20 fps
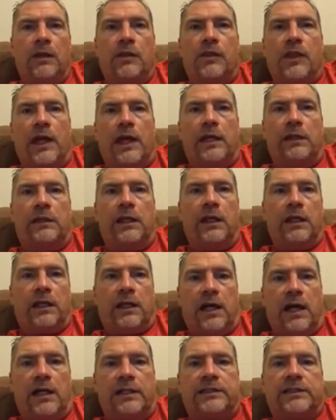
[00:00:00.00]
than
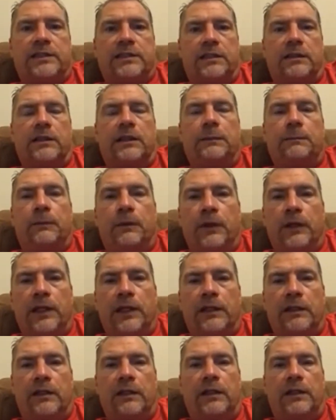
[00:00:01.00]
constantly
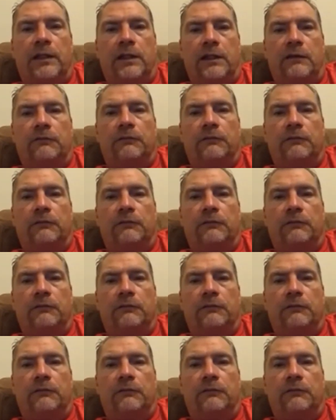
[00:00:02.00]
putting the